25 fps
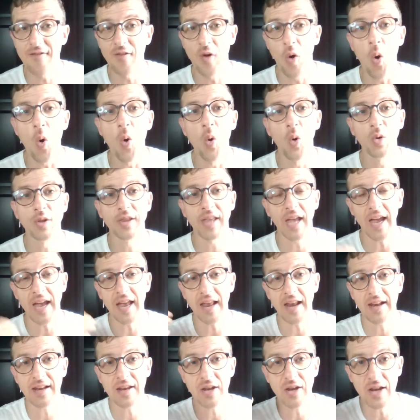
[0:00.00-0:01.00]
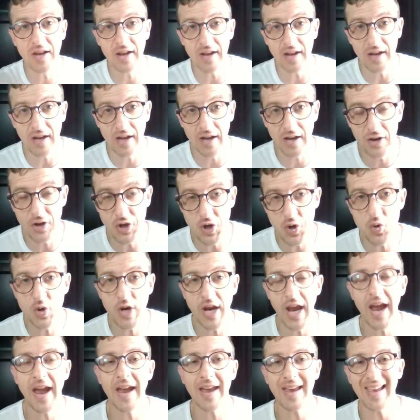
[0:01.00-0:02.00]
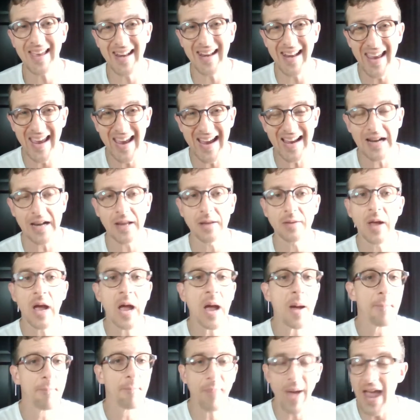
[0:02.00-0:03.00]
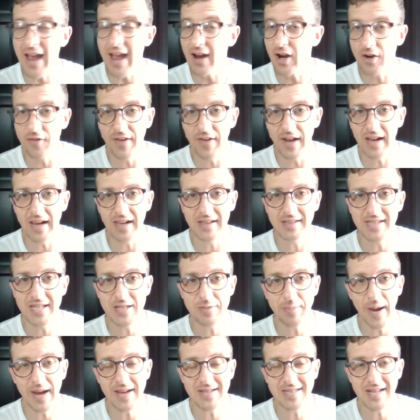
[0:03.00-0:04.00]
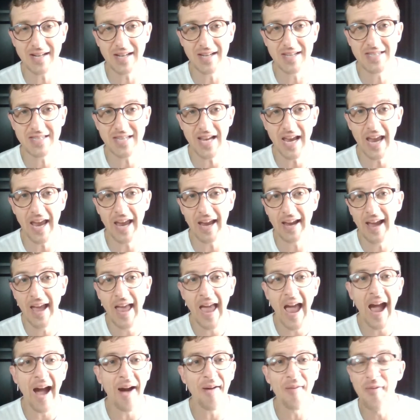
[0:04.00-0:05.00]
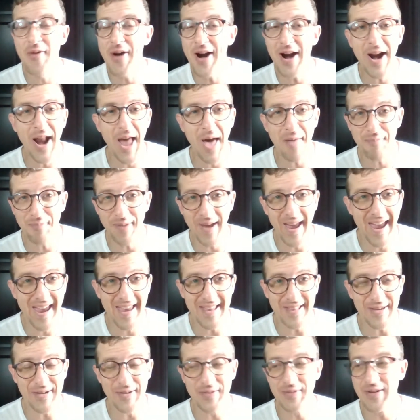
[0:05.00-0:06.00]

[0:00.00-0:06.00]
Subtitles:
gold in UK, in England. Bank of England is basically saying, we're not paying